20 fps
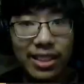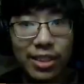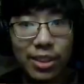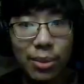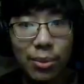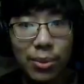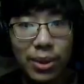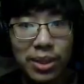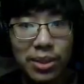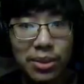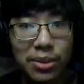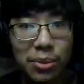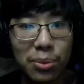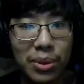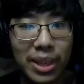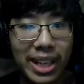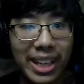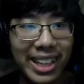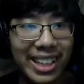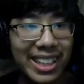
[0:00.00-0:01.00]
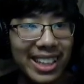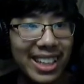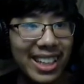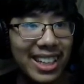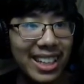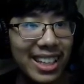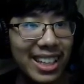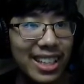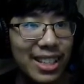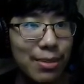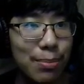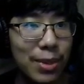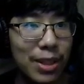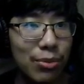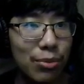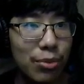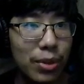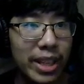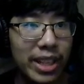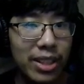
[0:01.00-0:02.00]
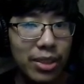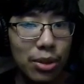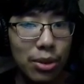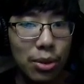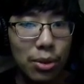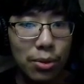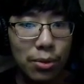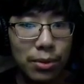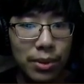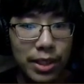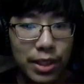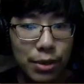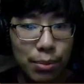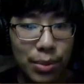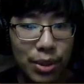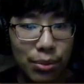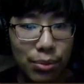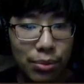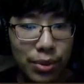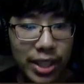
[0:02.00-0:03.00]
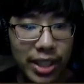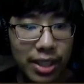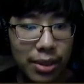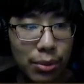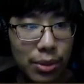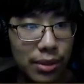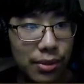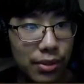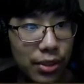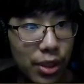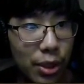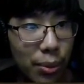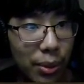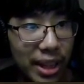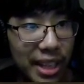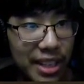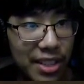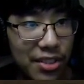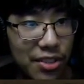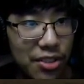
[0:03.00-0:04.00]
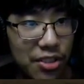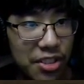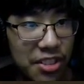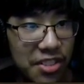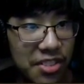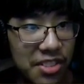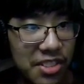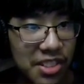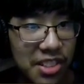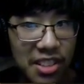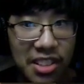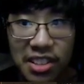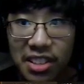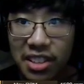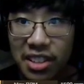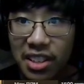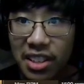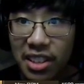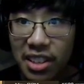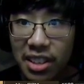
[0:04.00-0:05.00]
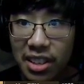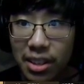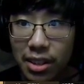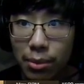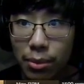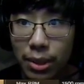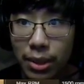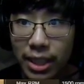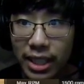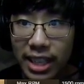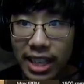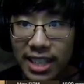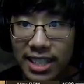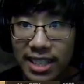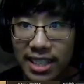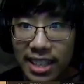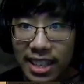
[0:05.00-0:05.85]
no wonder why. It's been running with no engines. Well, it has an